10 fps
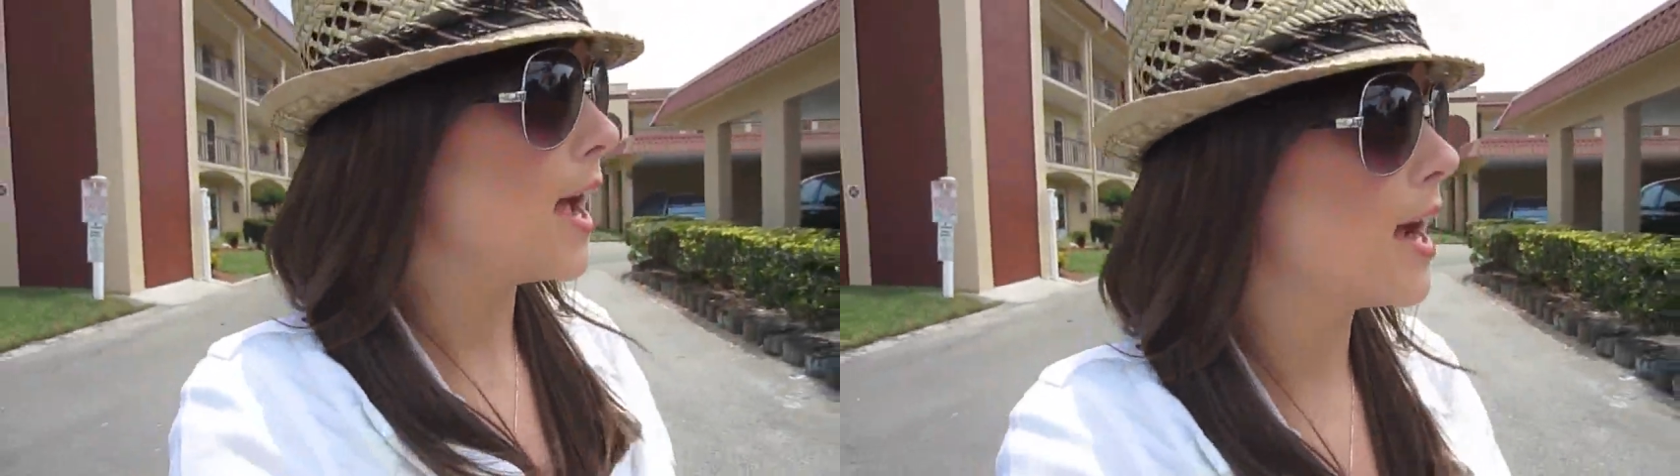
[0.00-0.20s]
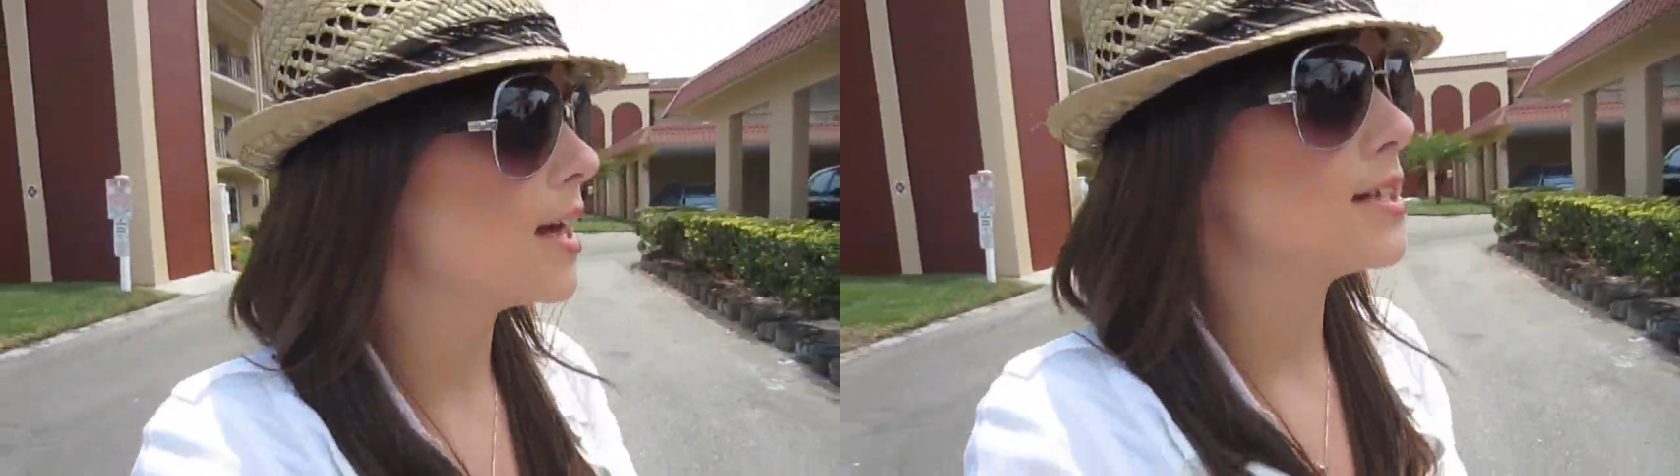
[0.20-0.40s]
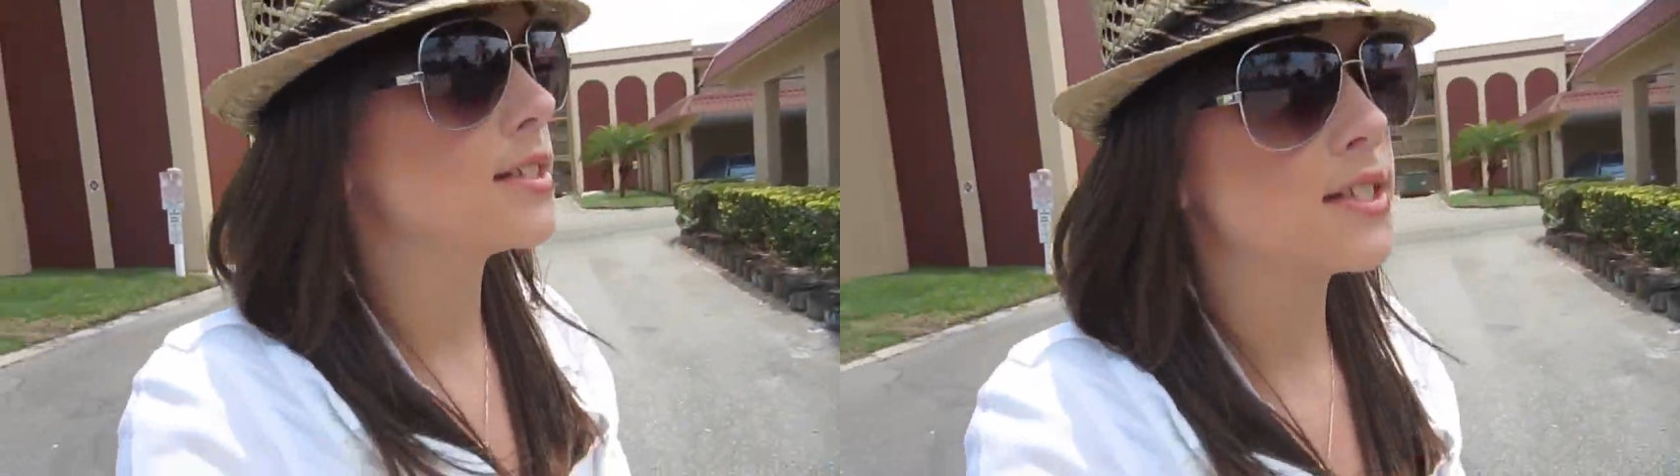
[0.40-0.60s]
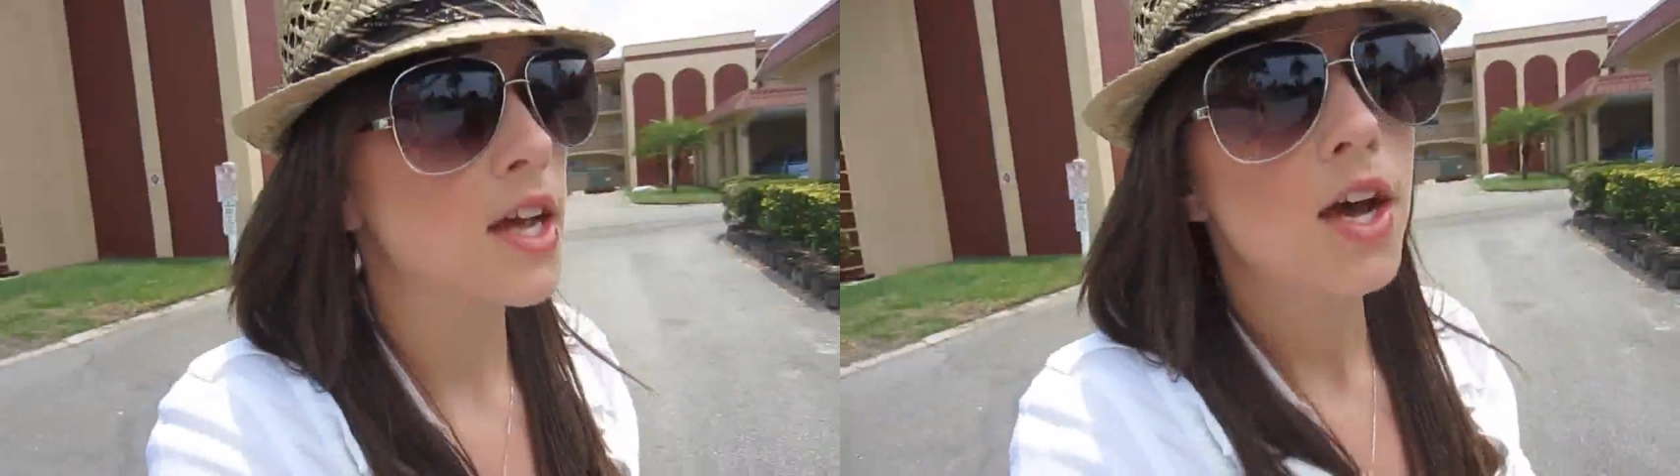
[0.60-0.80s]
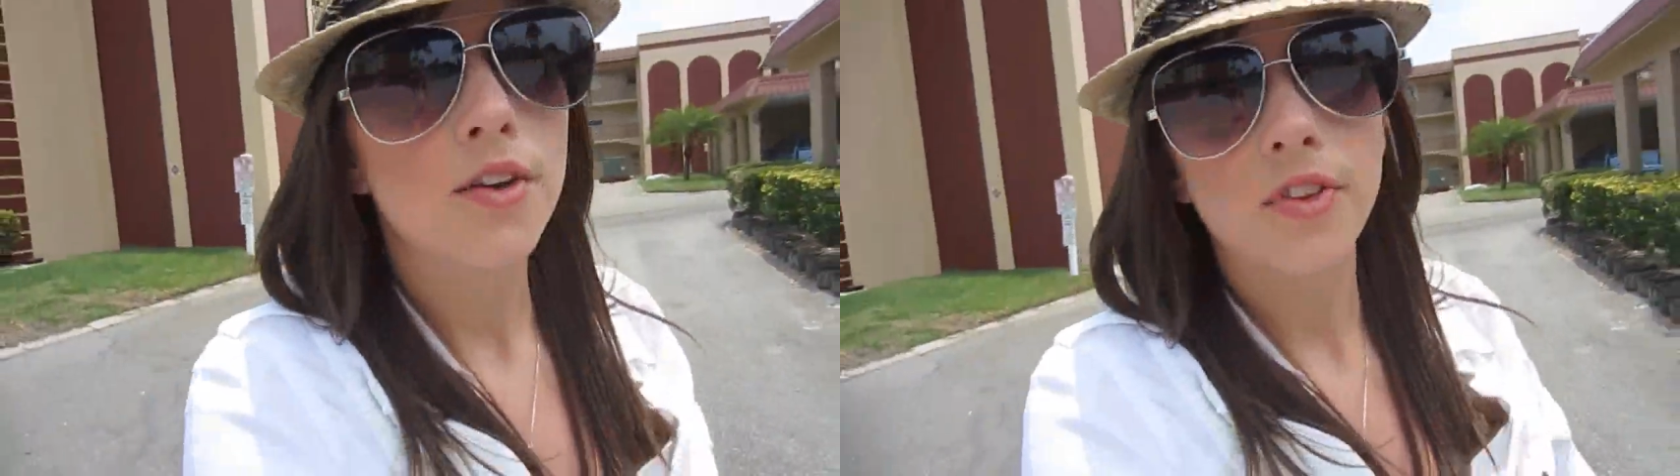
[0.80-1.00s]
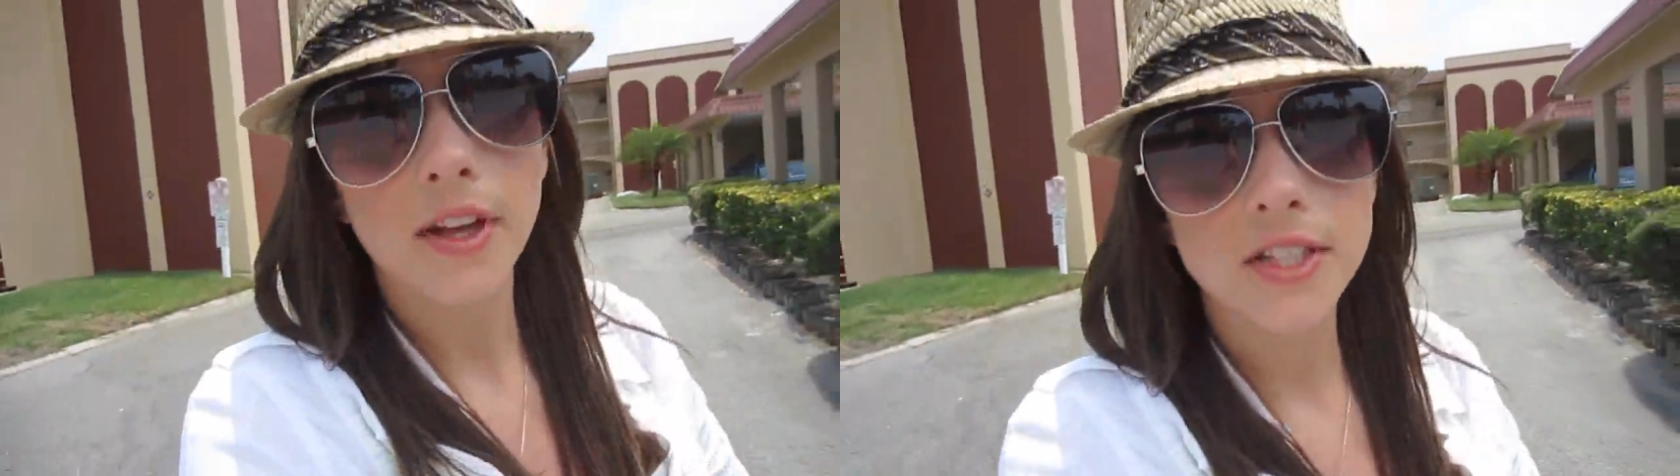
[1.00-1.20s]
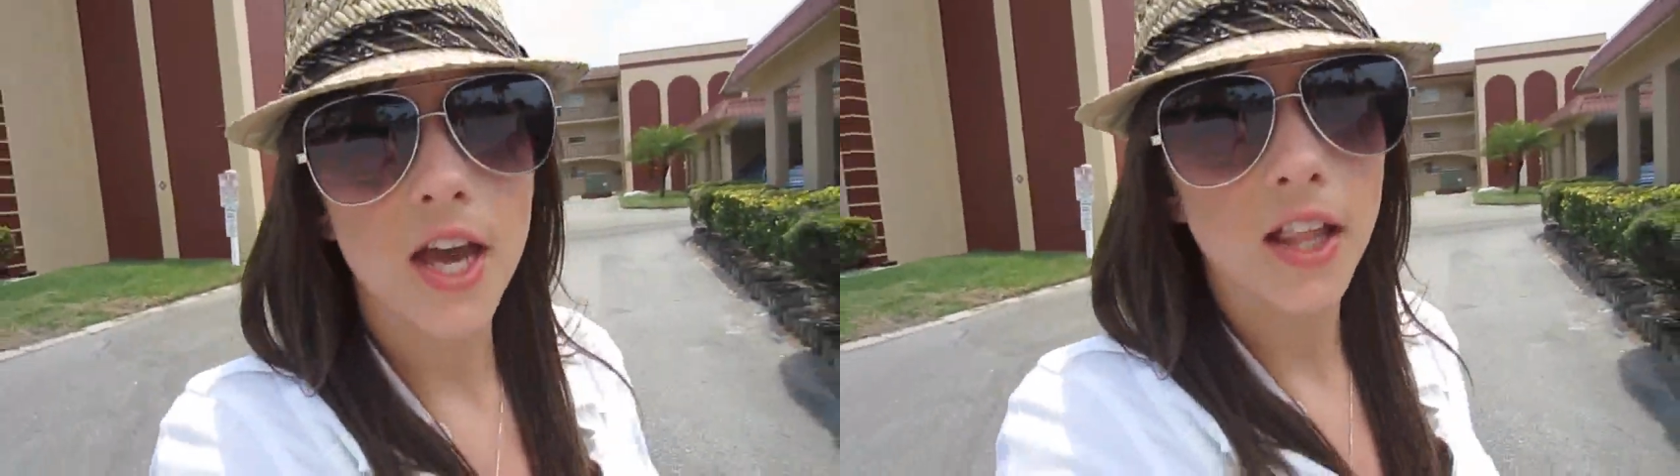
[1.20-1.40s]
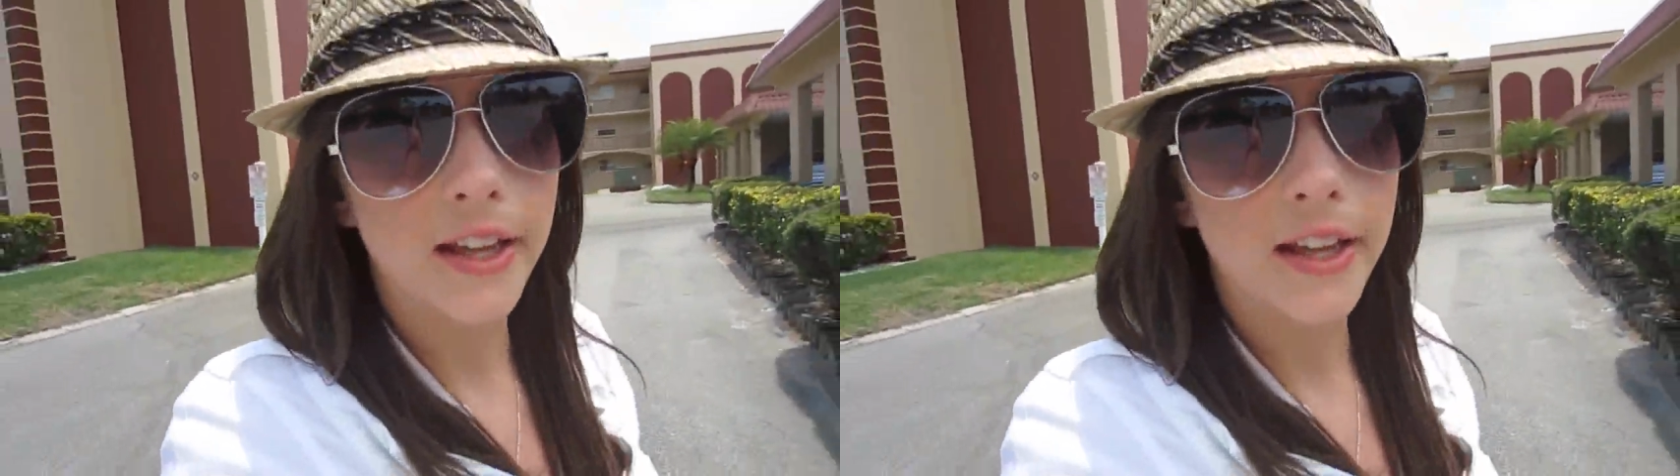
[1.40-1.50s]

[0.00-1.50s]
and flying to